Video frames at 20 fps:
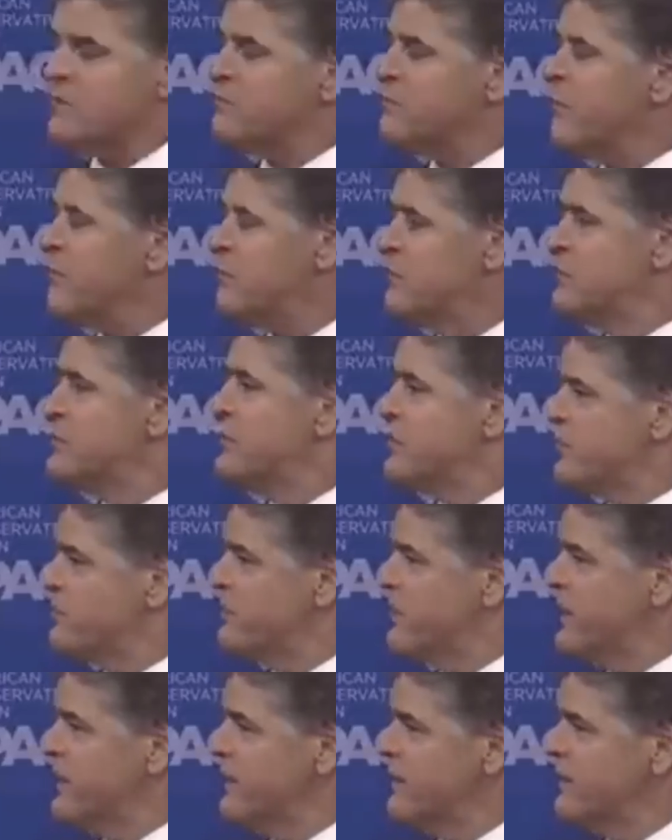budget deal
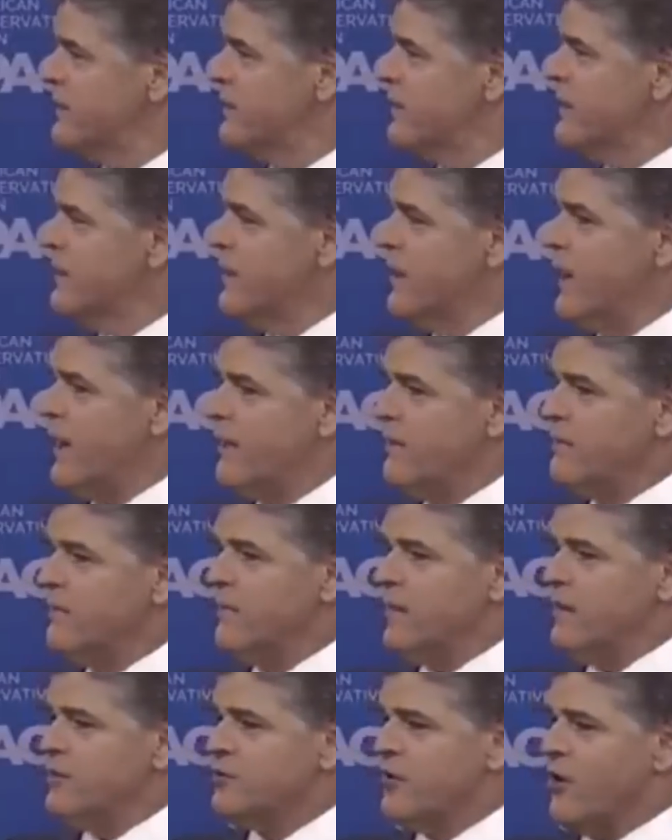made, and
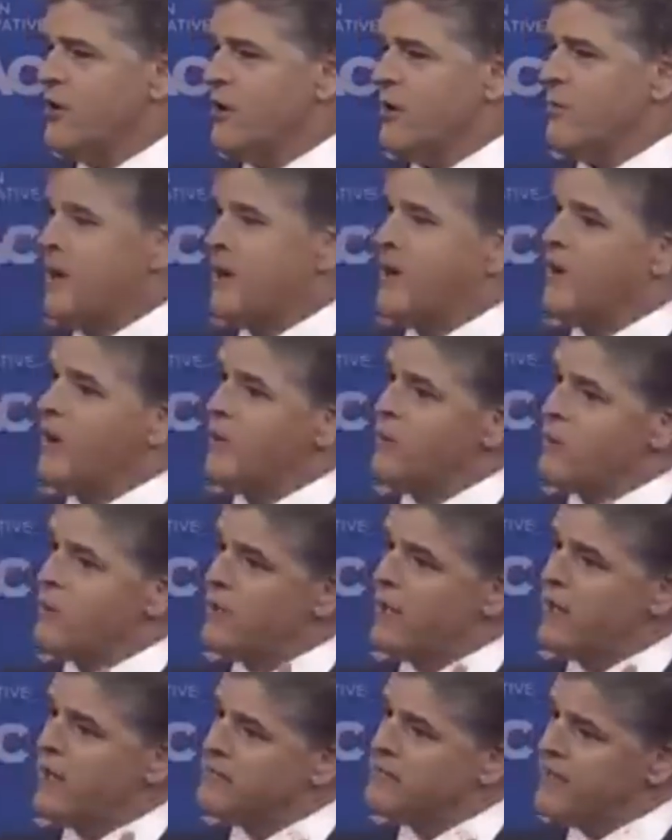they talk about, all right, we're going
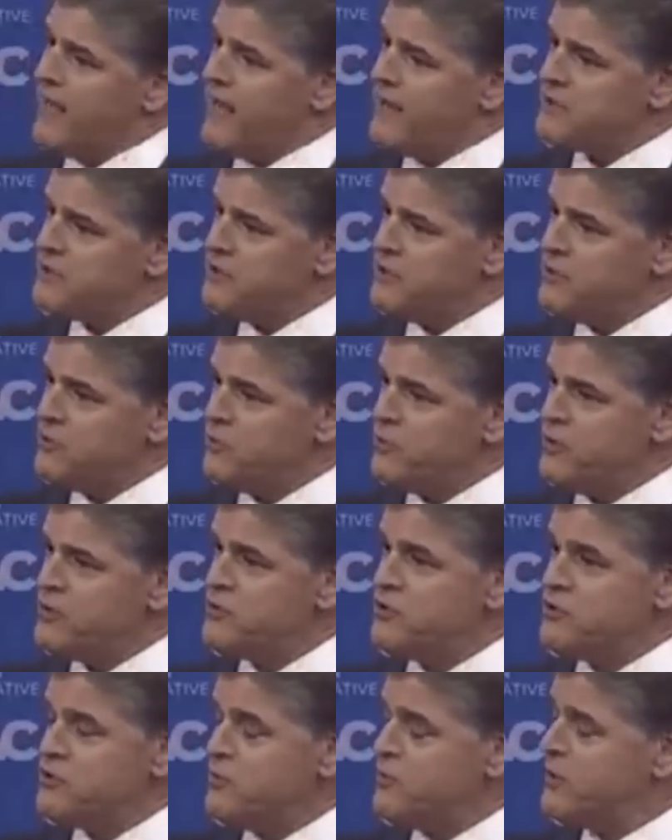to have tax
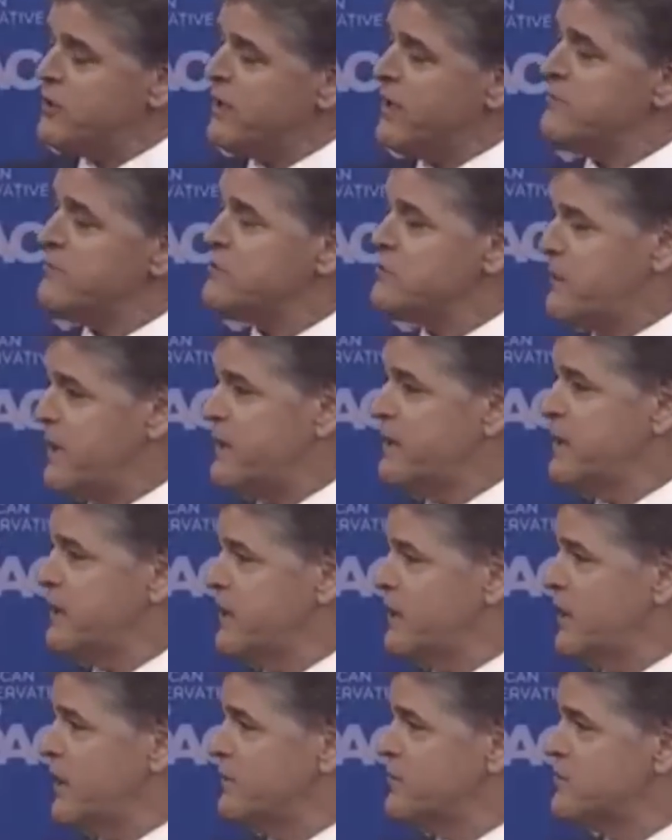increases and we're going to have spending
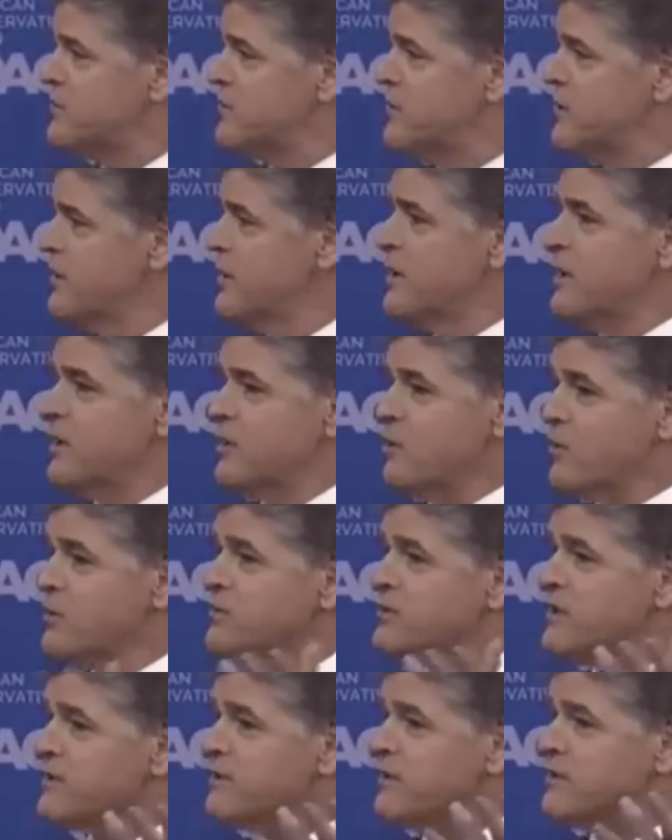cuts. You always get